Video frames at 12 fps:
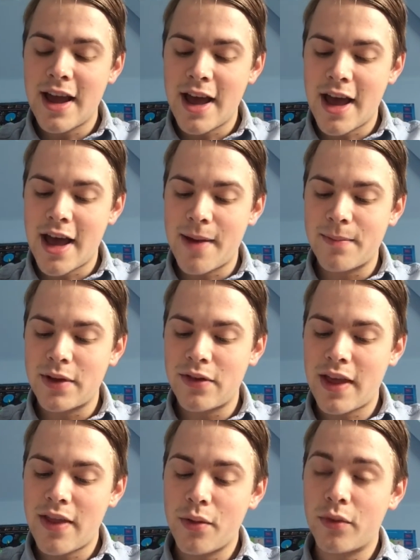Then
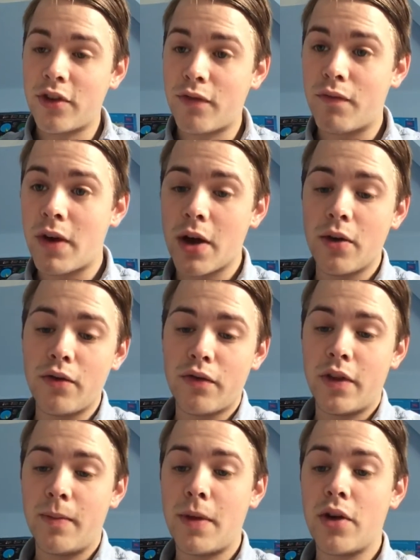there was a vote
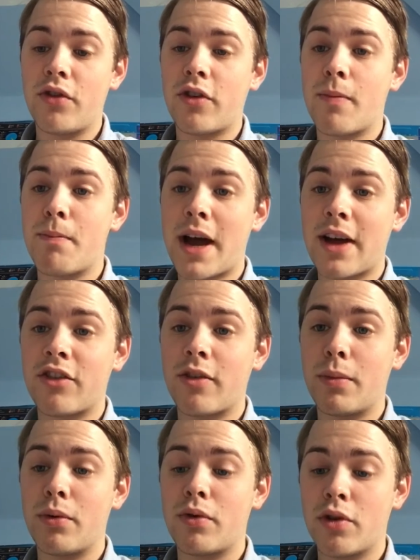for the most
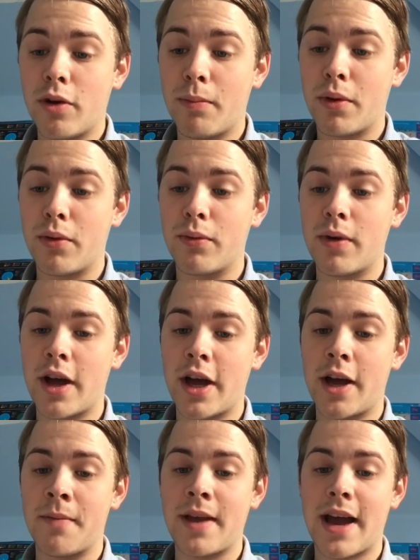compatible couple,
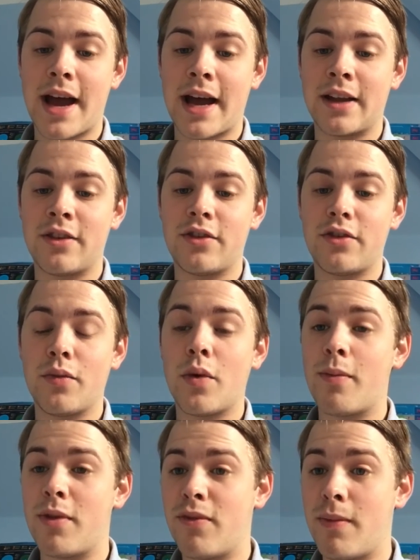and the
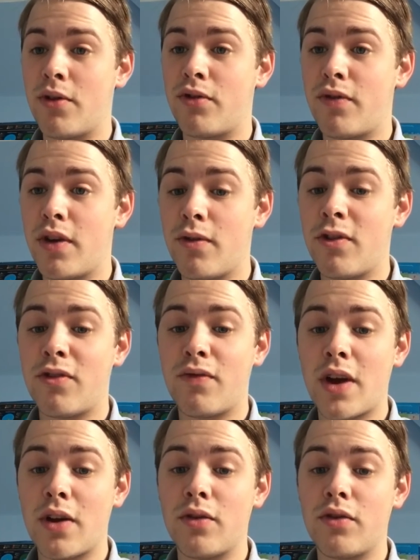one with the most fewest
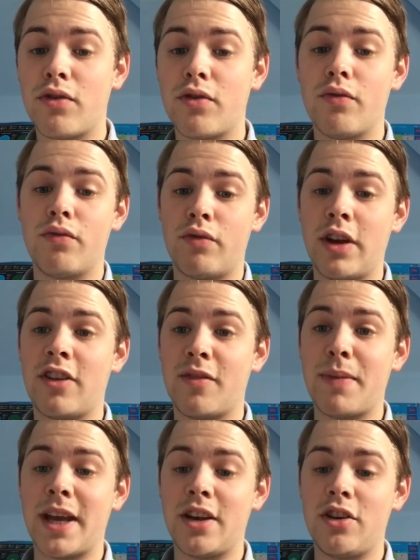votes
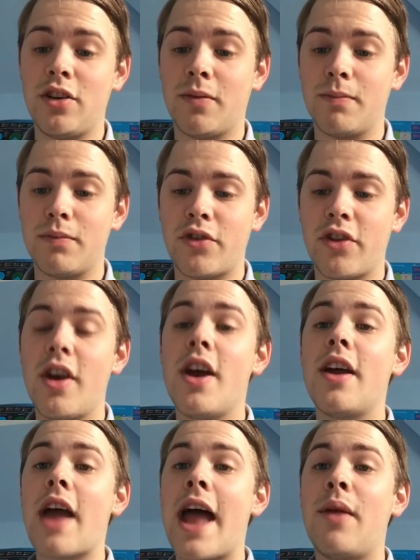risked being dumped.
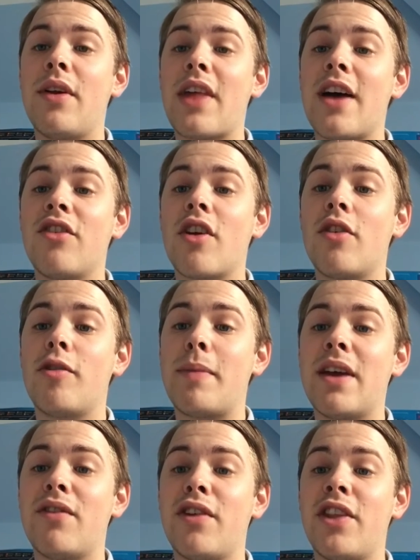Anyway, that is going to
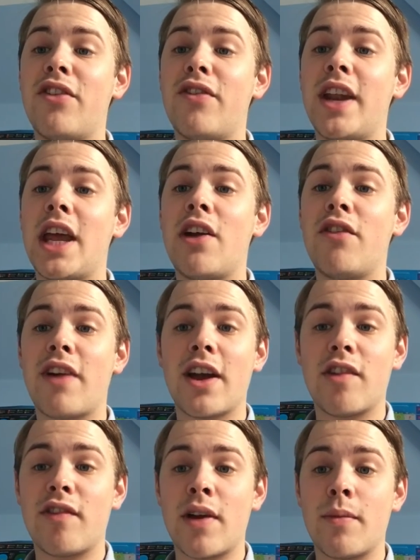be it for this video.
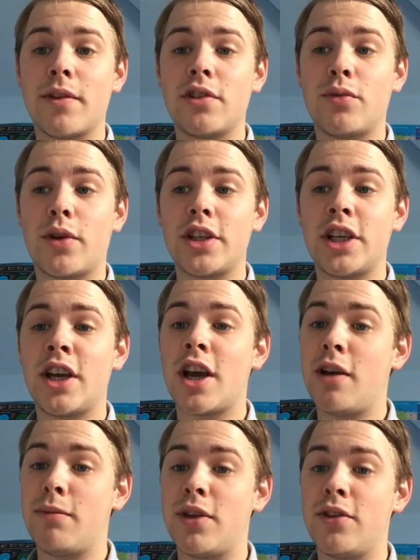Thank you very much for watching.
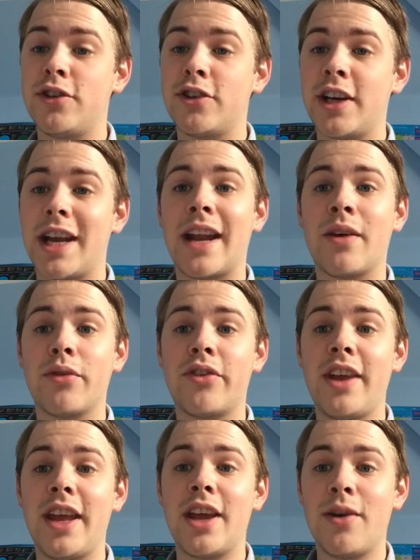Hope you enjoyed it, and I will
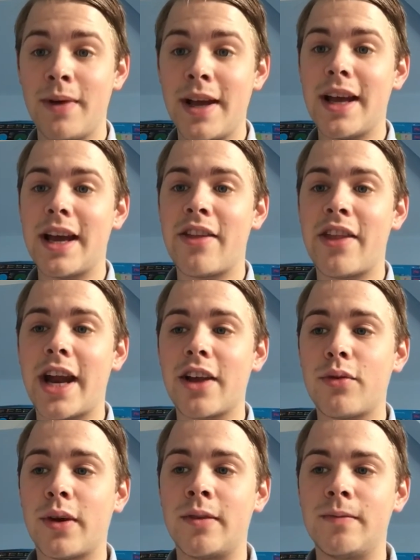see you in the
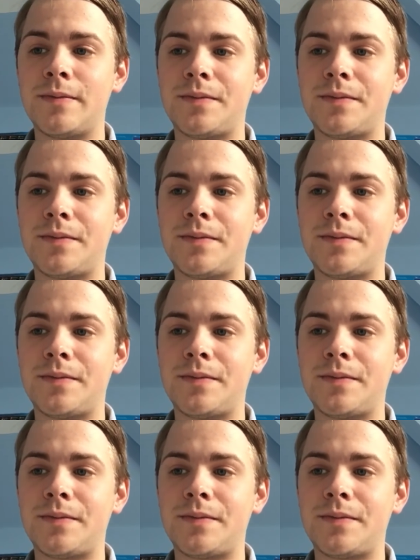next one.